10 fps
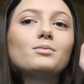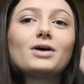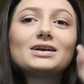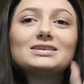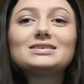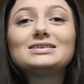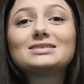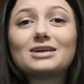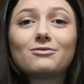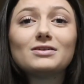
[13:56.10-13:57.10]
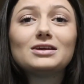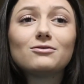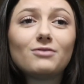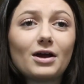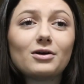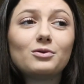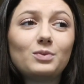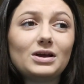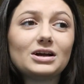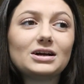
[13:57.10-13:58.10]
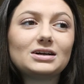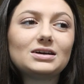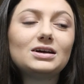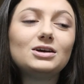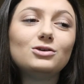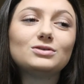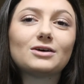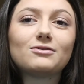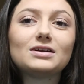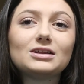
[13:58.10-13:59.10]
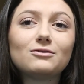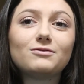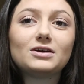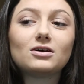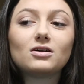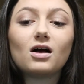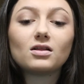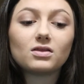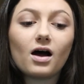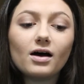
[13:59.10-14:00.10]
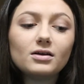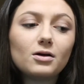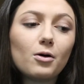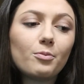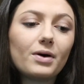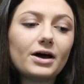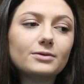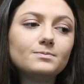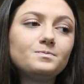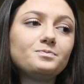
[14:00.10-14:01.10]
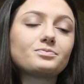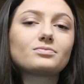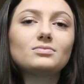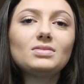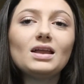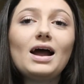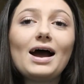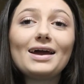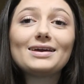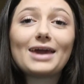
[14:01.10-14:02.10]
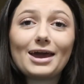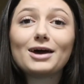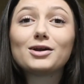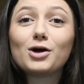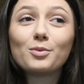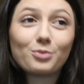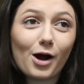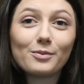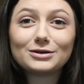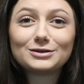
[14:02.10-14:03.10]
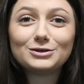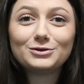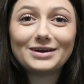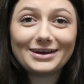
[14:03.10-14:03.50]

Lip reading: pregnancy is definitely very weird. You definitely feel a lot, but I can promise you